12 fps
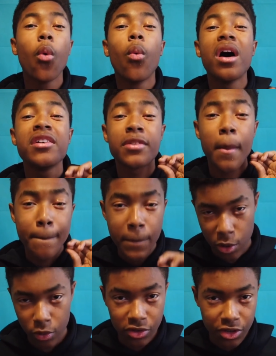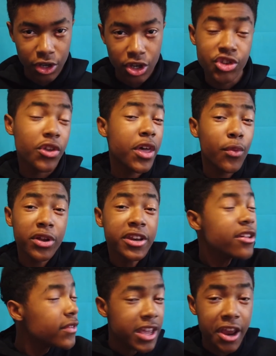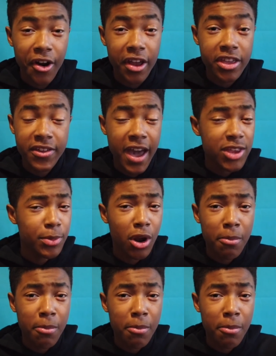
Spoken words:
was moot. So they wouldn't even hear it. You guys may